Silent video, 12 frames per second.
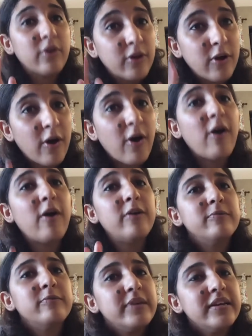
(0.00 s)

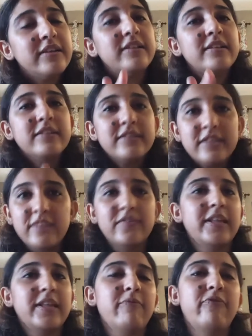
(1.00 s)
God will deliver
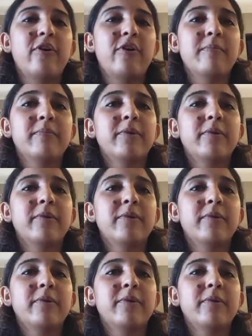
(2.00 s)
them from.